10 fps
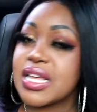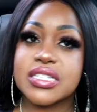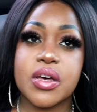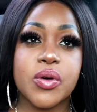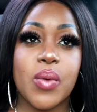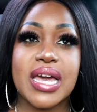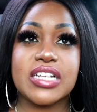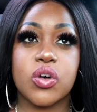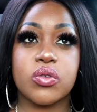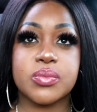tell me why he
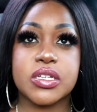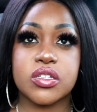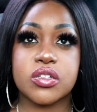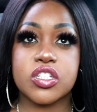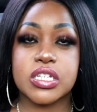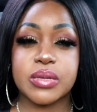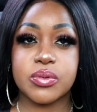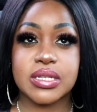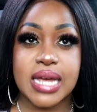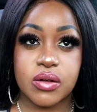told me to keep
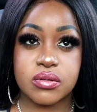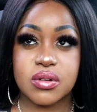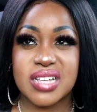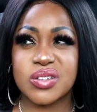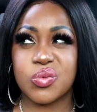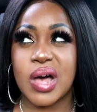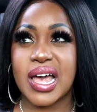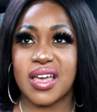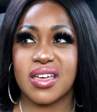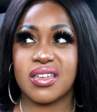it down. I said
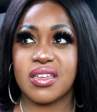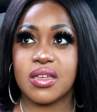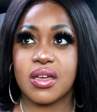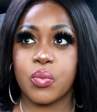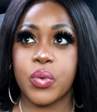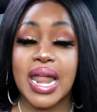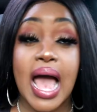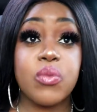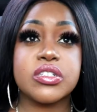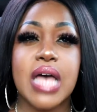why but like
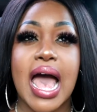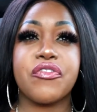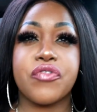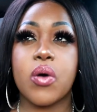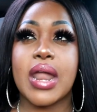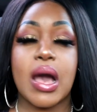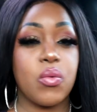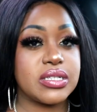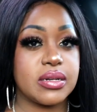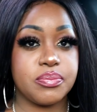I was, I felt like I
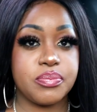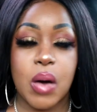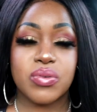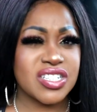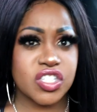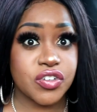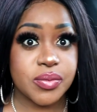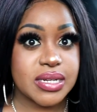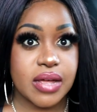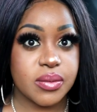wasn't, I wasn't
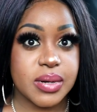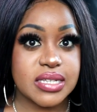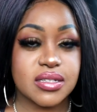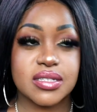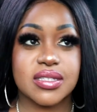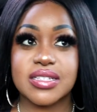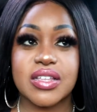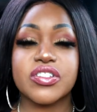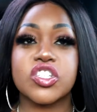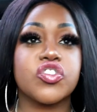screaming down the place because there's
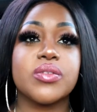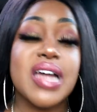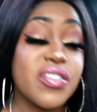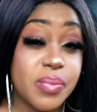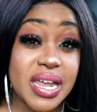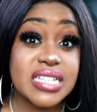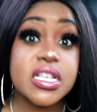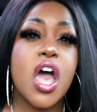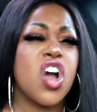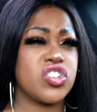nothing to scream down the place
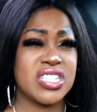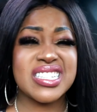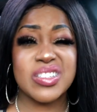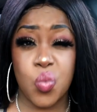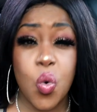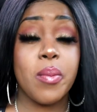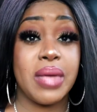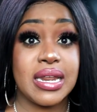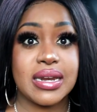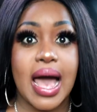because this is a
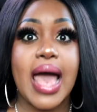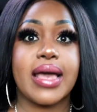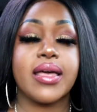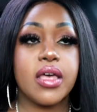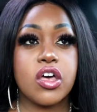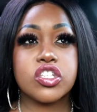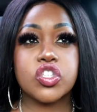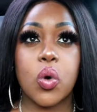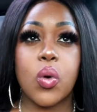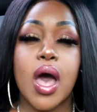watermelon guy.
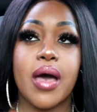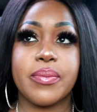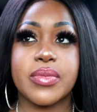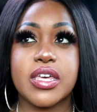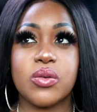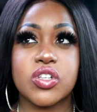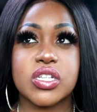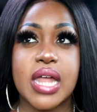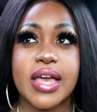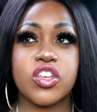So um, he was
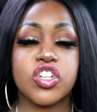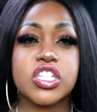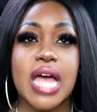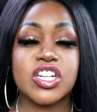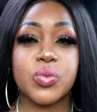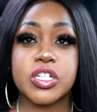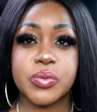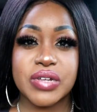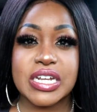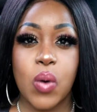just like, you just, I just want you to
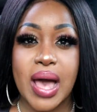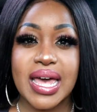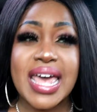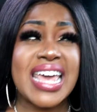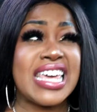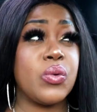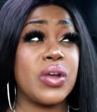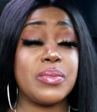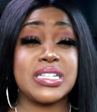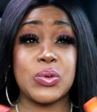be really quiet. He
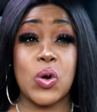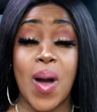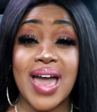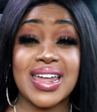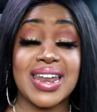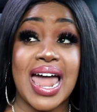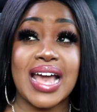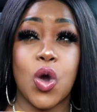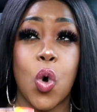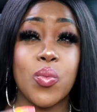wanted me to be quiet,
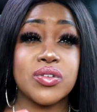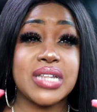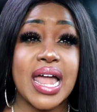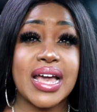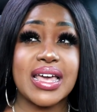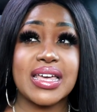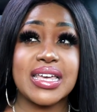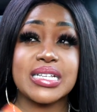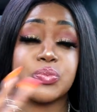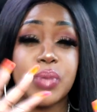like almost like his